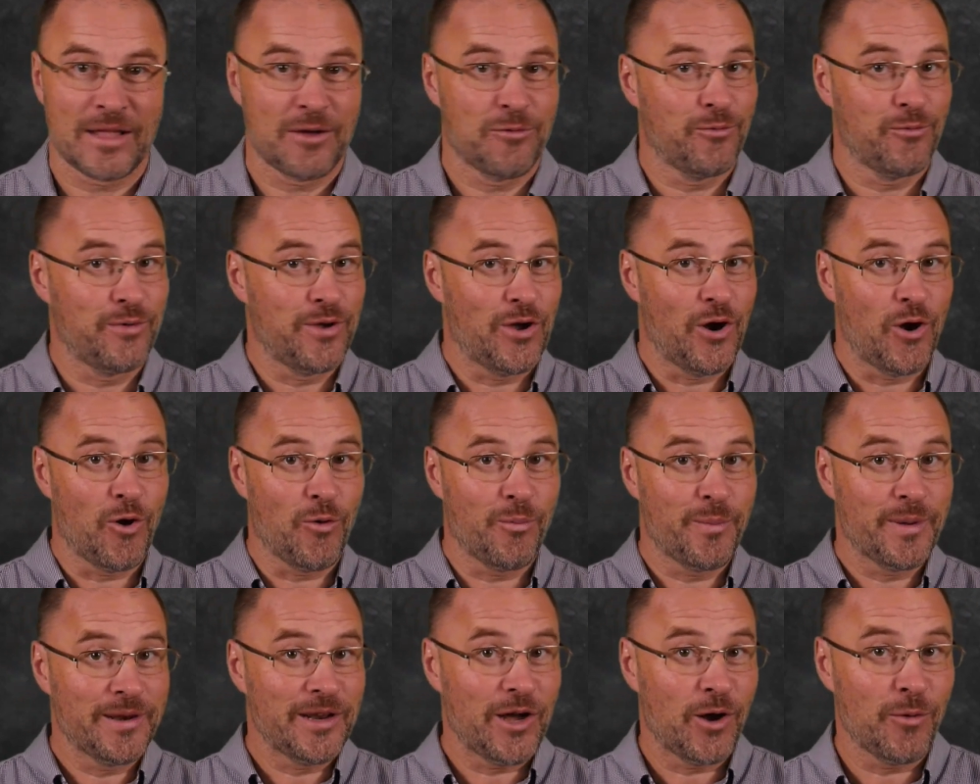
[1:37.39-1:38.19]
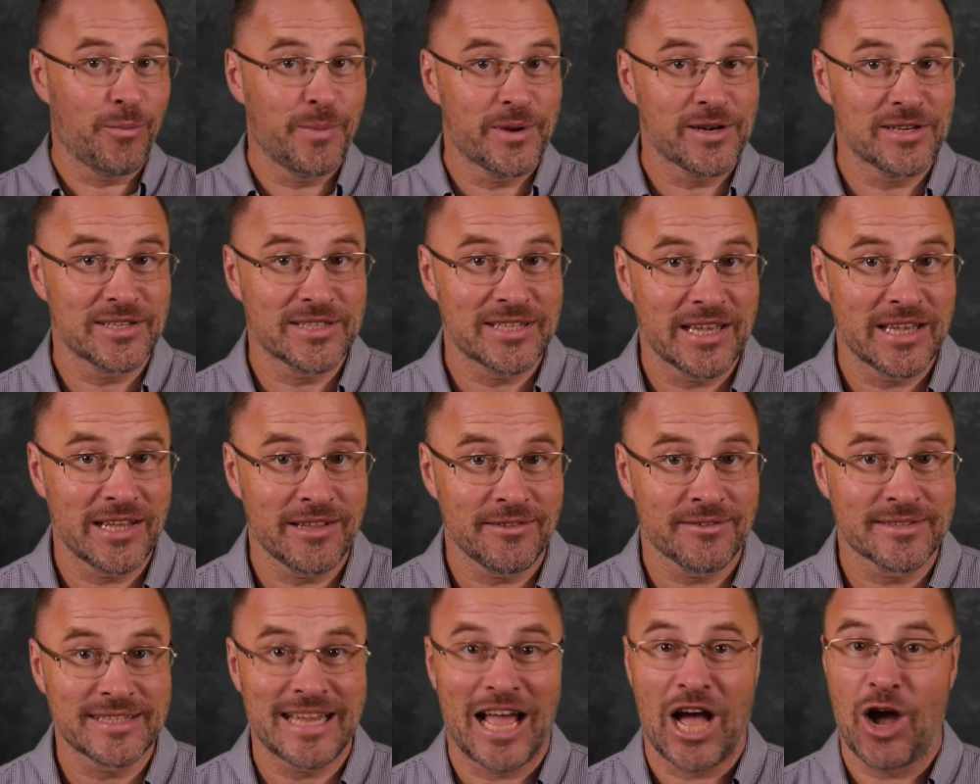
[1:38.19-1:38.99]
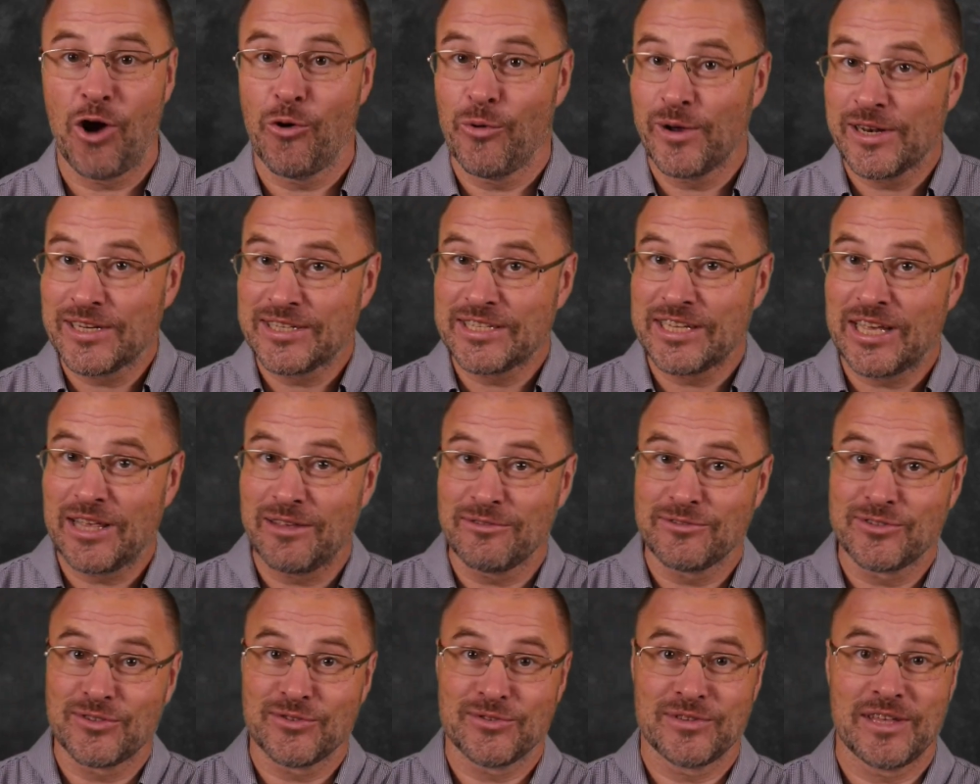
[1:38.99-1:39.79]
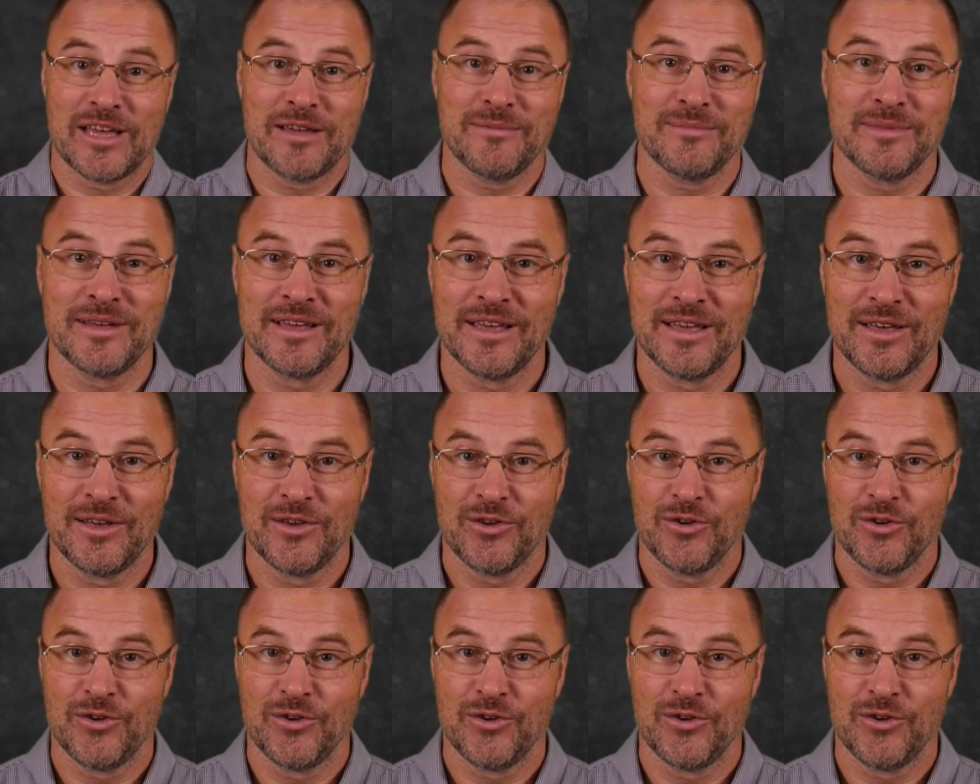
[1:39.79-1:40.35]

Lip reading: We open up ourselves to them.